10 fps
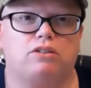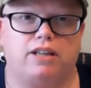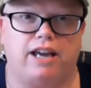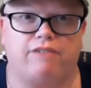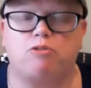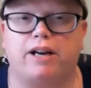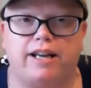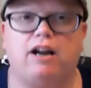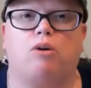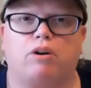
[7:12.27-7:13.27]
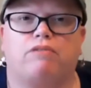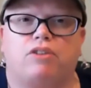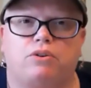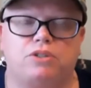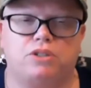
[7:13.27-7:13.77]
everybody got one of
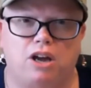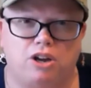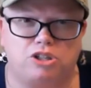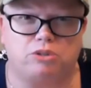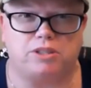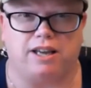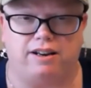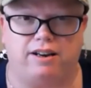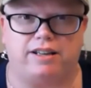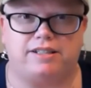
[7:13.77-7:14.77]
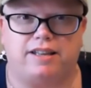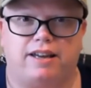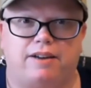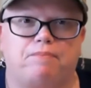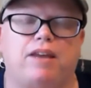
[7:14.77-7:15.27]
those. So it was kind of nice
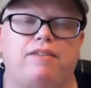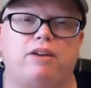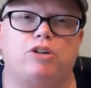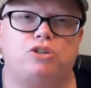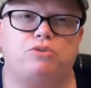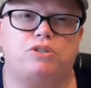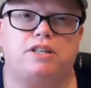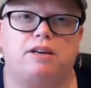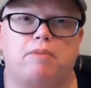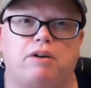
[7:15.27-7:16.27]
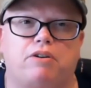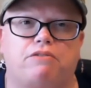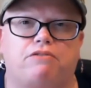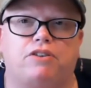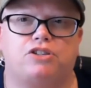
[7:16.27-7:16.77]
that, and they reduced the amount
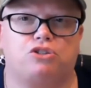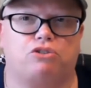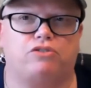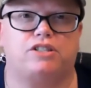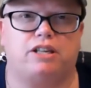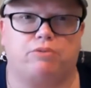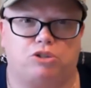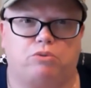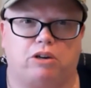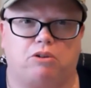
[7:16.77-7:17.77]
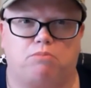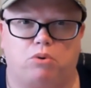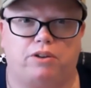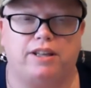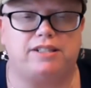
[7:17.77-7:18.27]
of service they were doing on
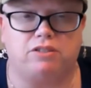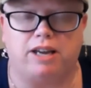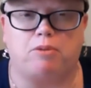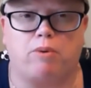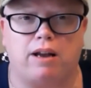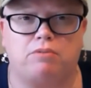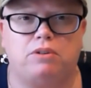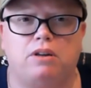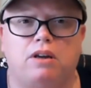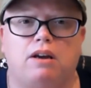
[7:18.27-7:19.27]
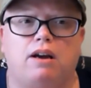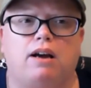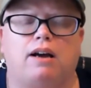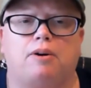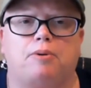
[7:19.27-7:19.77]
board. They still came around,
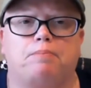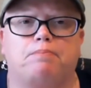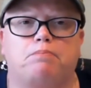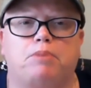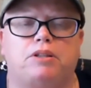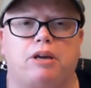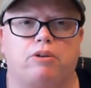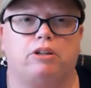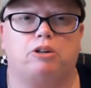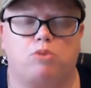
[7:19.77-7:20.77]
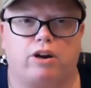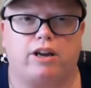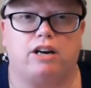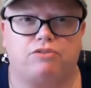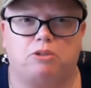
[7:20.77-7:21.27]
but they were a little more
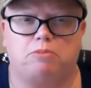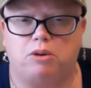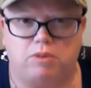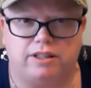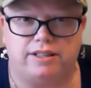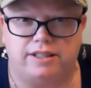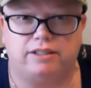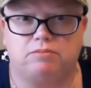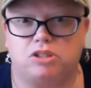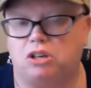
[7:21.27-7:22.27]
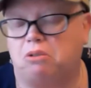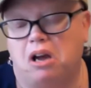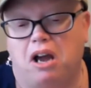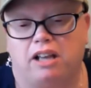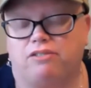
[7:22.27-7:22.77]
careful about what they did. So
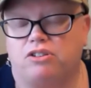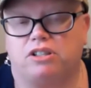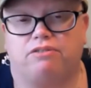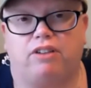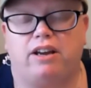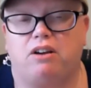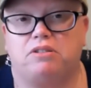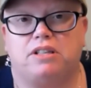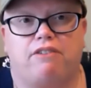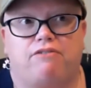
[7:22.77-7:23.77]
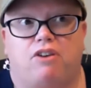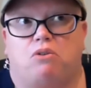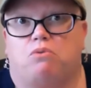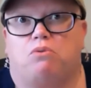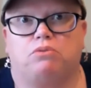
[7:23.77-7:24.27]
as far as the flight goes, I
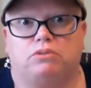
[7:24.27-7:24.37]
felt,